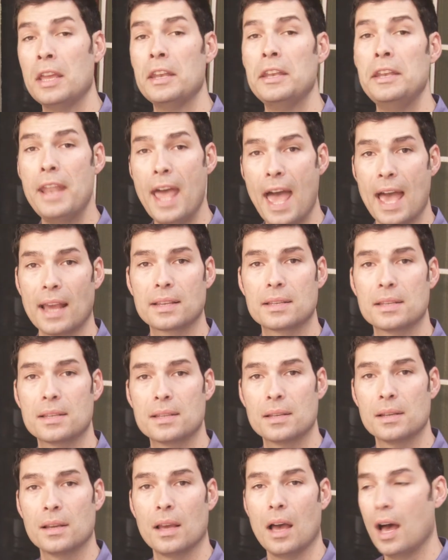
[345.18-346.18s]

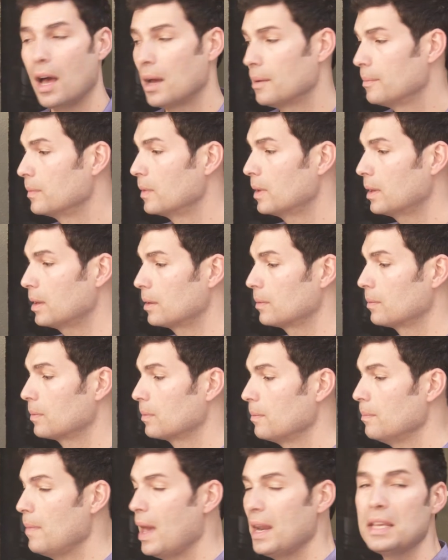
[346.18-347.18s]
Next, uh,
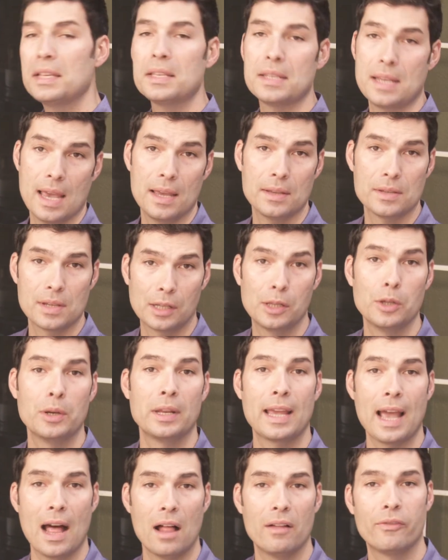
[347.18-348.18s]
many states,
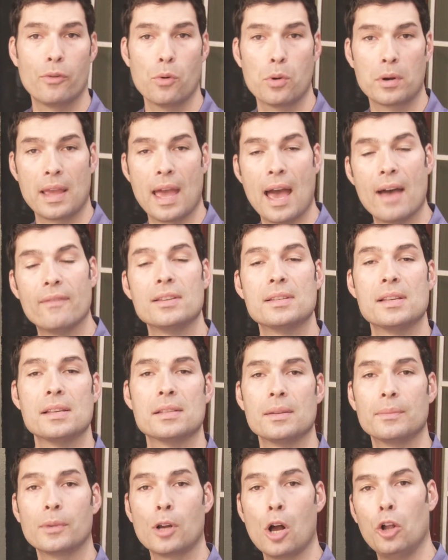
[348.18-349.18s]
including California, have a
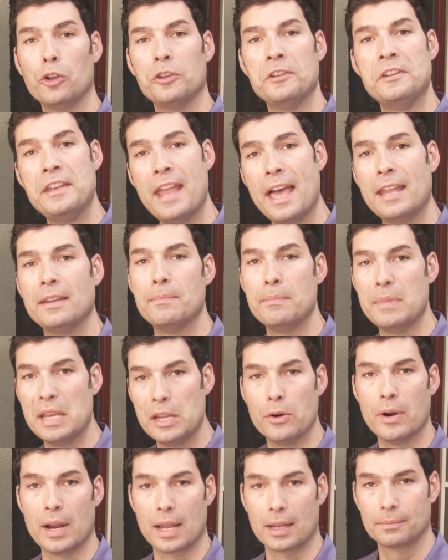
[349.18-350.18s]
system called net
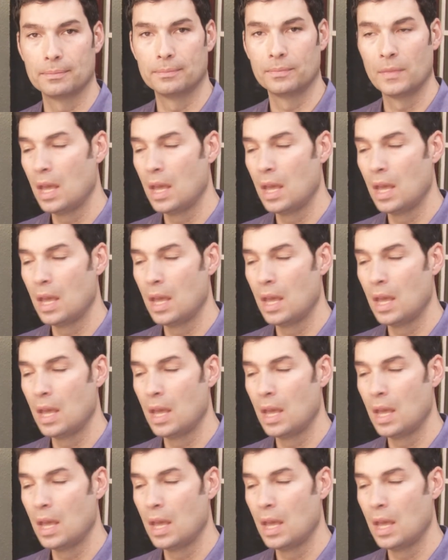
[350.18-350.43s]
metering.